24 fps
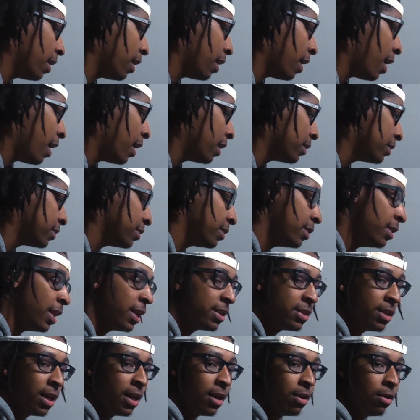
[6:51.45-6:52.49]
honestly, that's
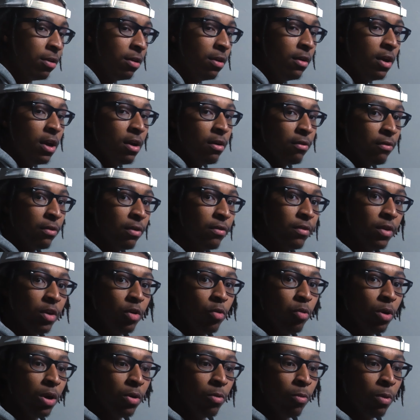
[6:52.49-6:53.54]
like a very
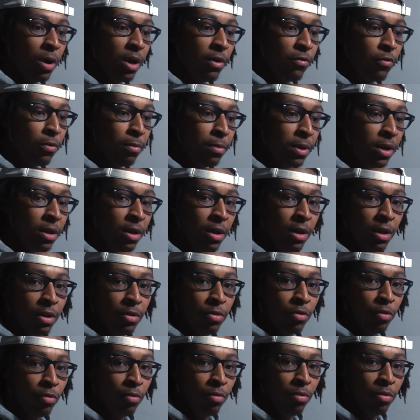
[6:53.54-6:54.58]
quick way for me to get
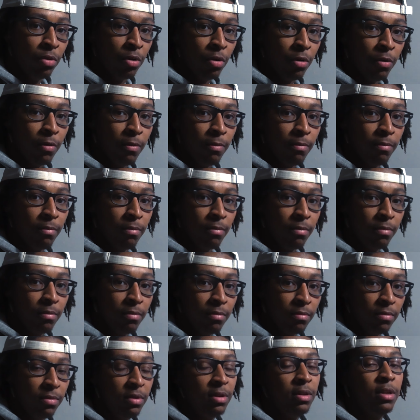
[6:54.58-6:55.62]
through, you know,
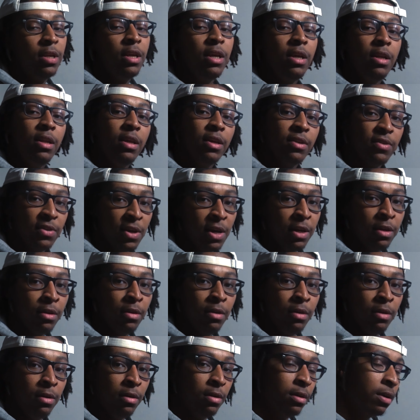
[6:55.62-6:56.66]
tedious
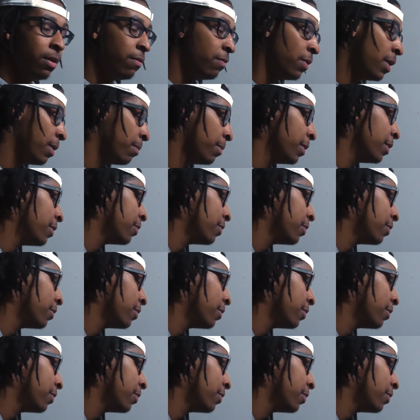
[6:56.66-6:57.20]
editing, if that makes